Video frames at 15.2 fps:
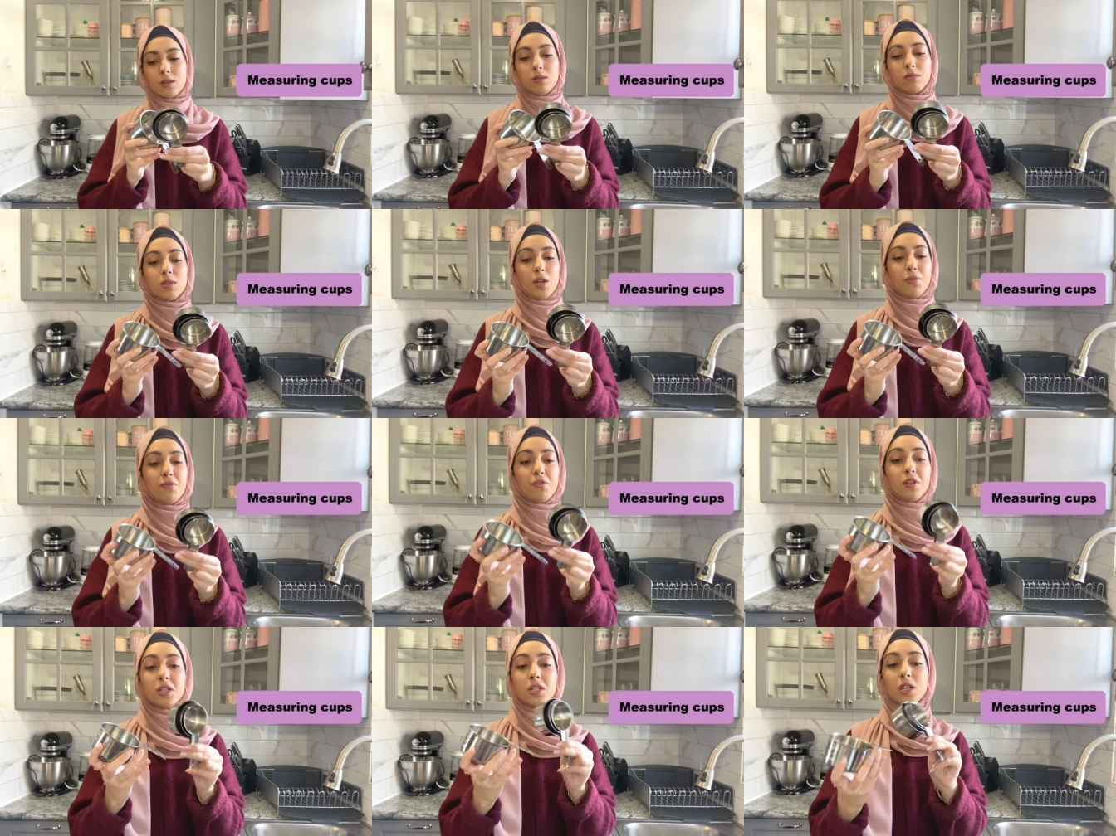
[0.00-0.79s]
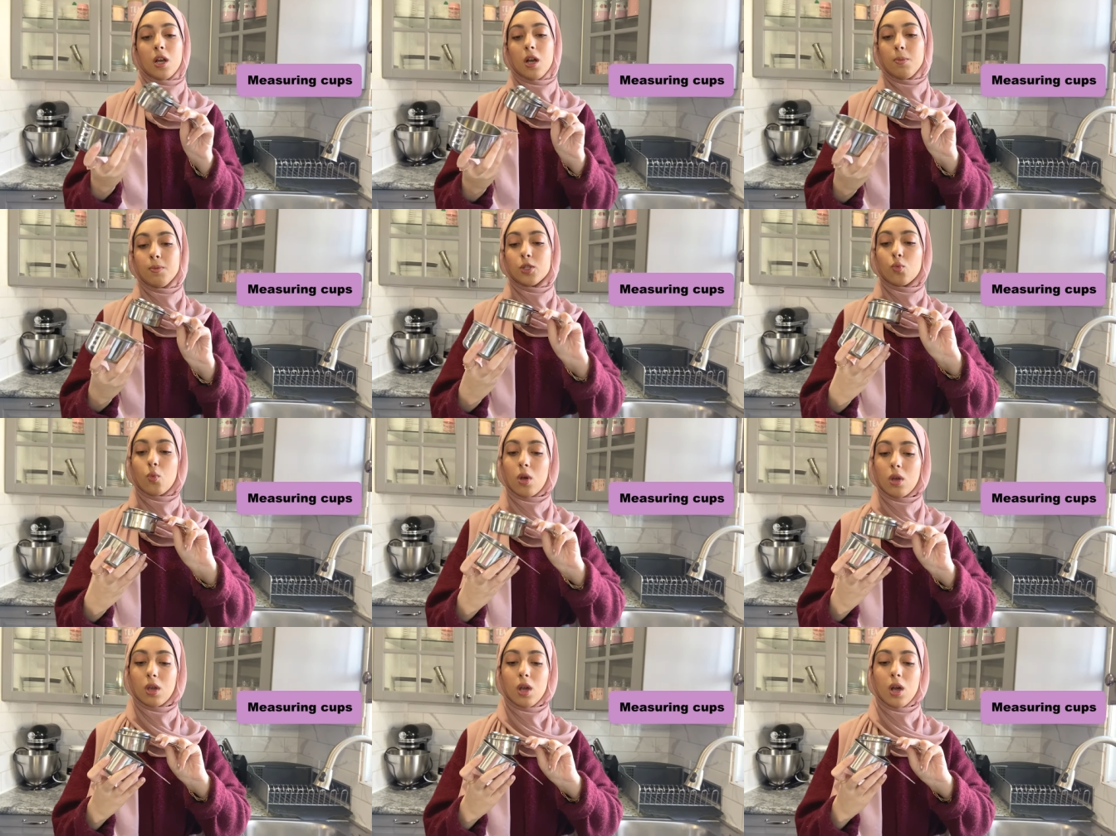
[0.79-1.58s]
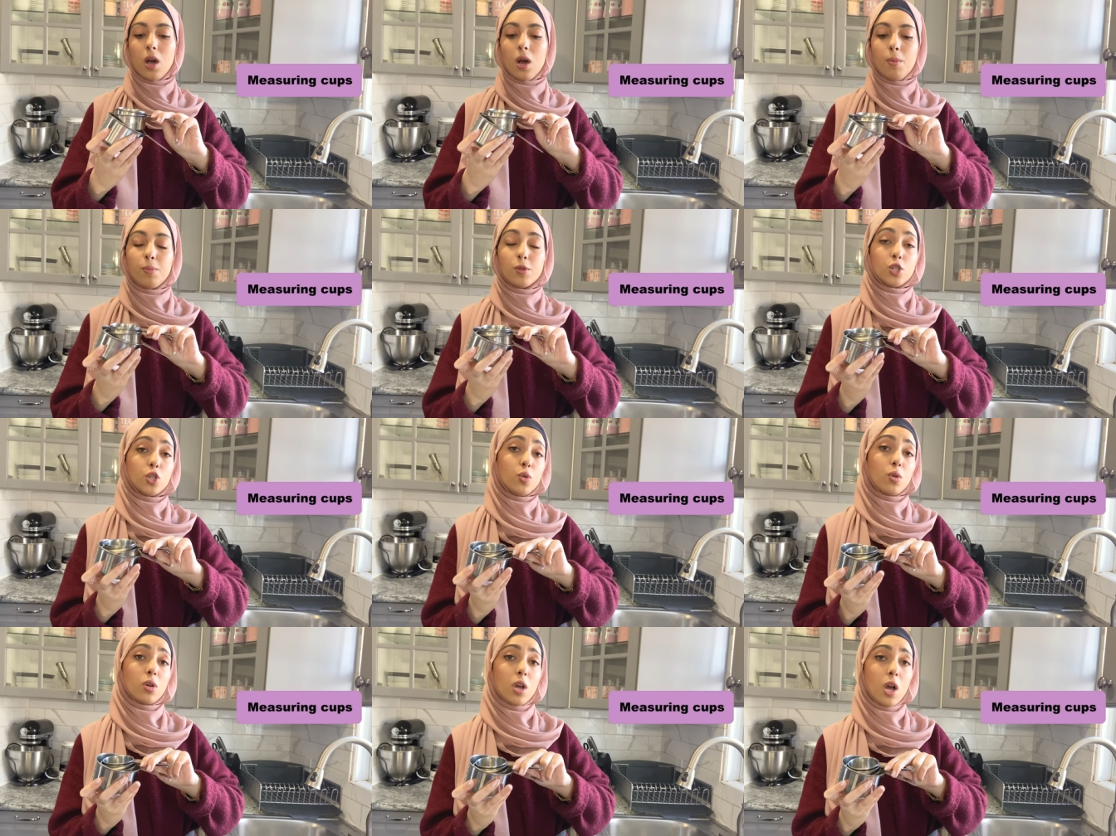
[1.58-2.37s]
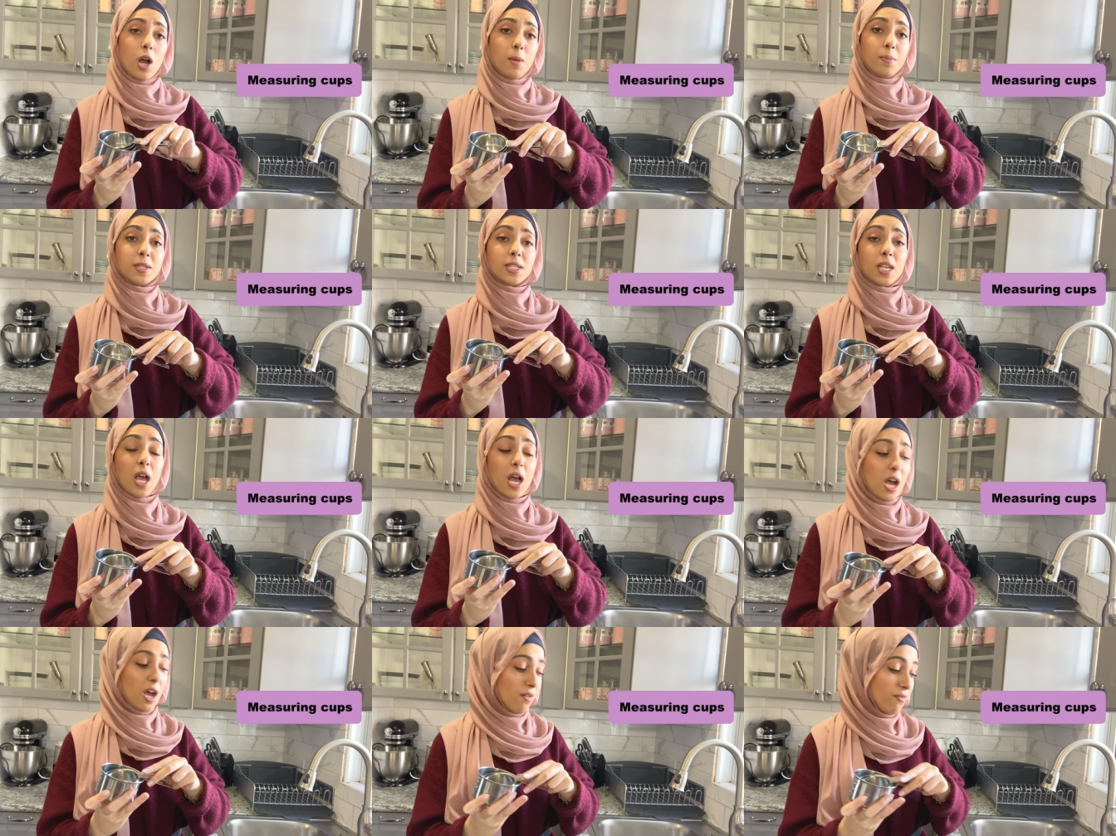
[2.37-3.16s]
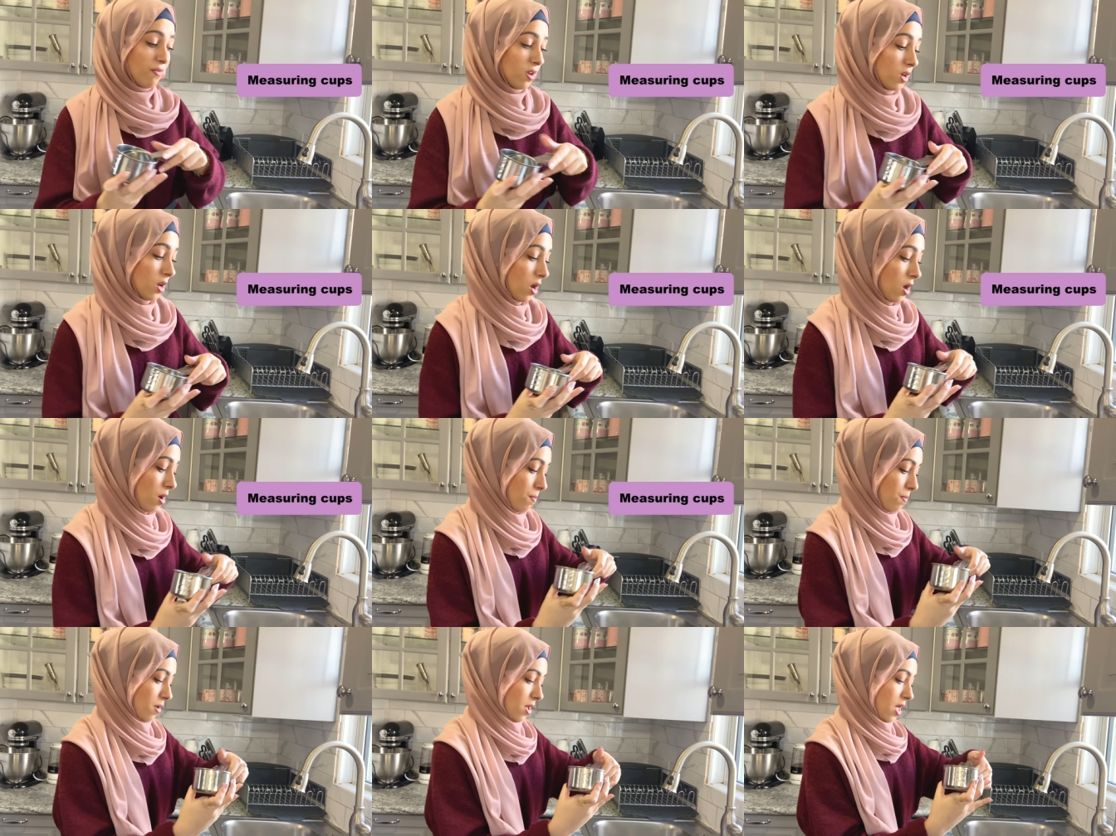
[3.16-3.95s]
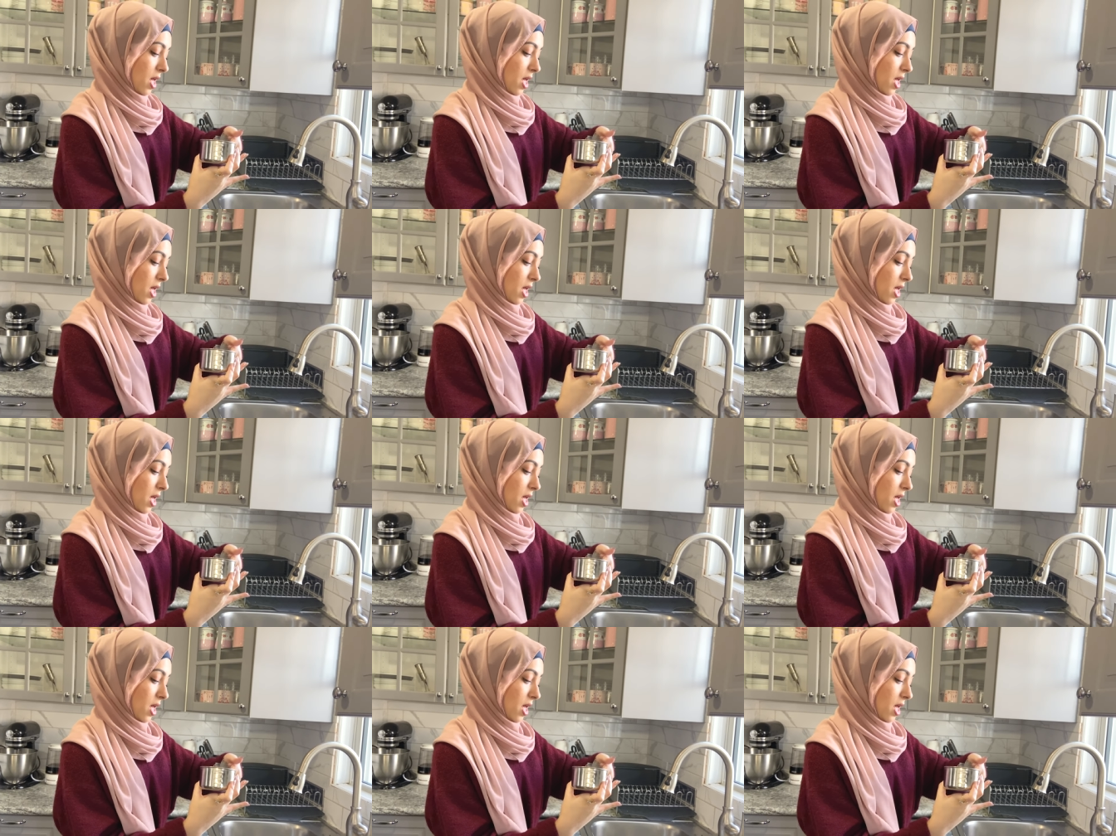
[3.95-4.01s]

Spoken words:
different cups, 1 cup, 2 cups, 1/2 cup.